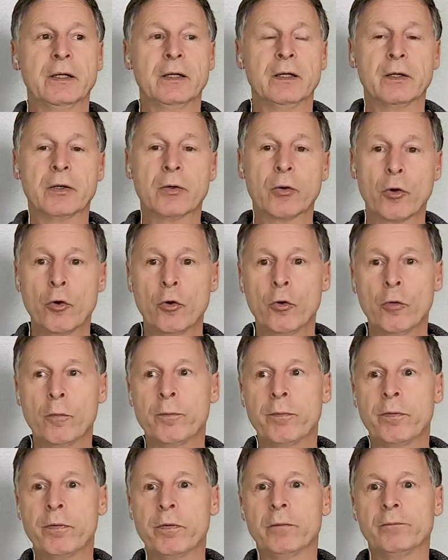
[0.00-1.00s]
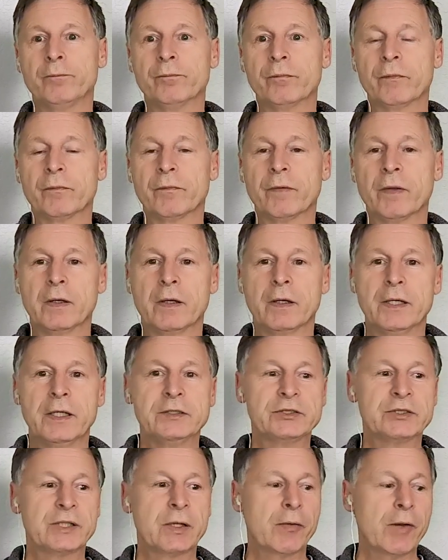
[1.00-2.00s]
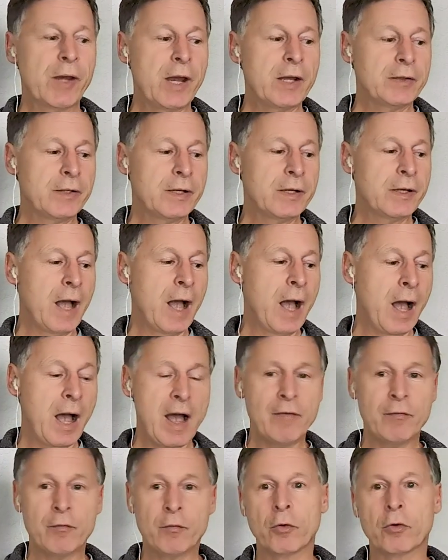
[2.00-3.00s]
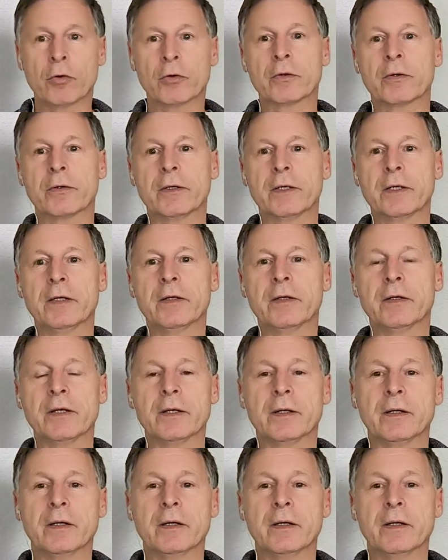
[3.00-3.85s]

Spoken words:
group is creating havoc in